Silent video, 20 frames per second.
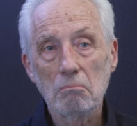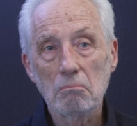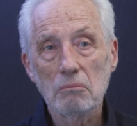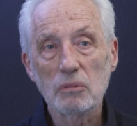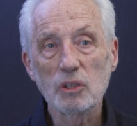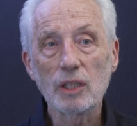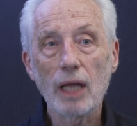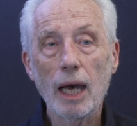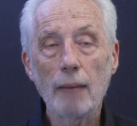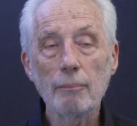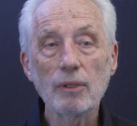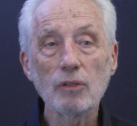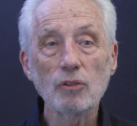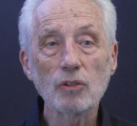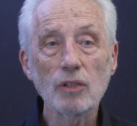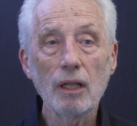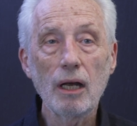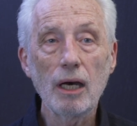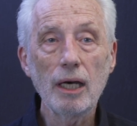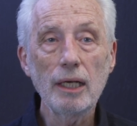Stop the
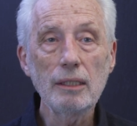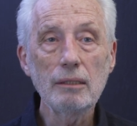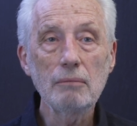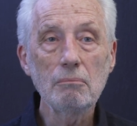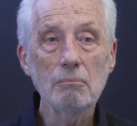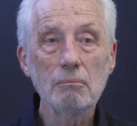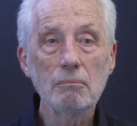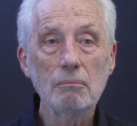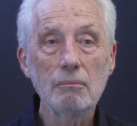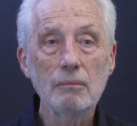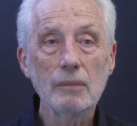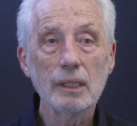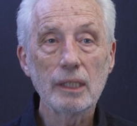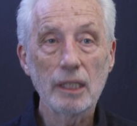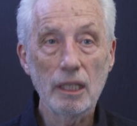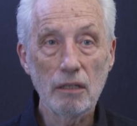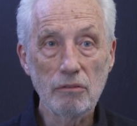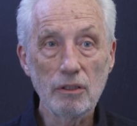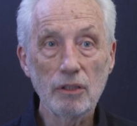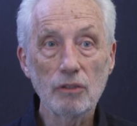slide,
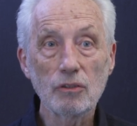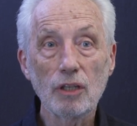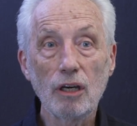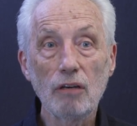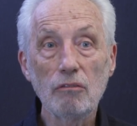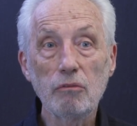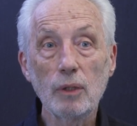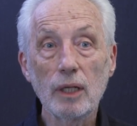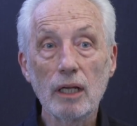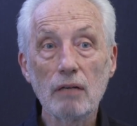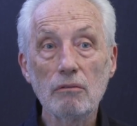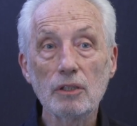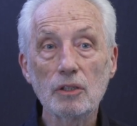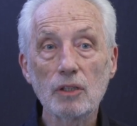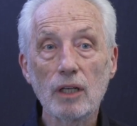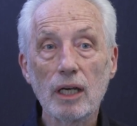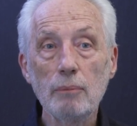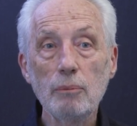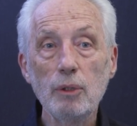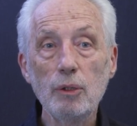give yourself whatever
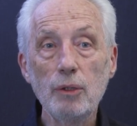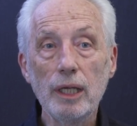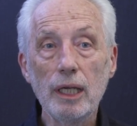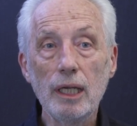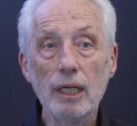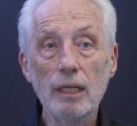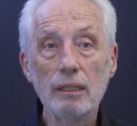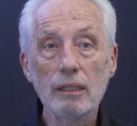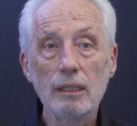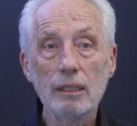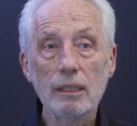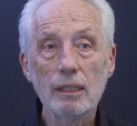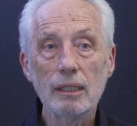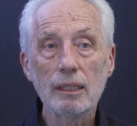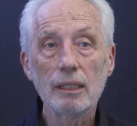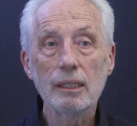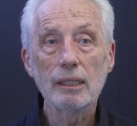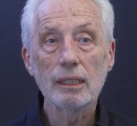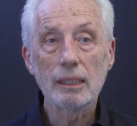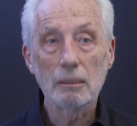time you need,
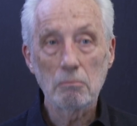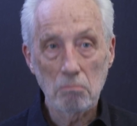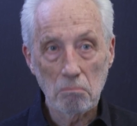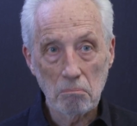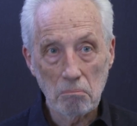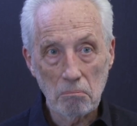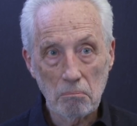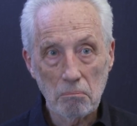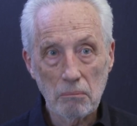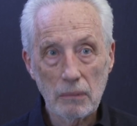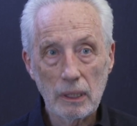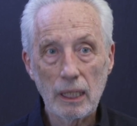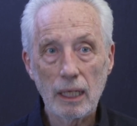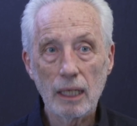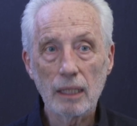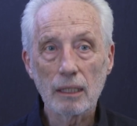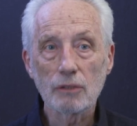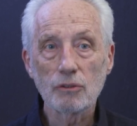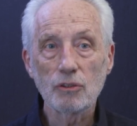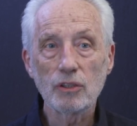
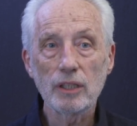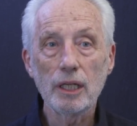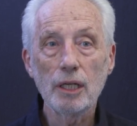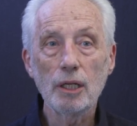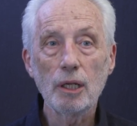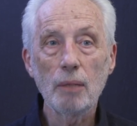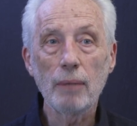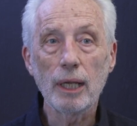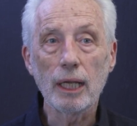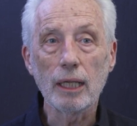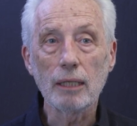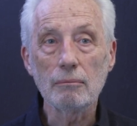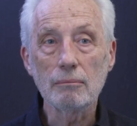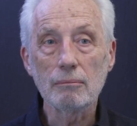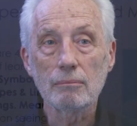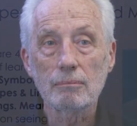and I'll see you in a minute.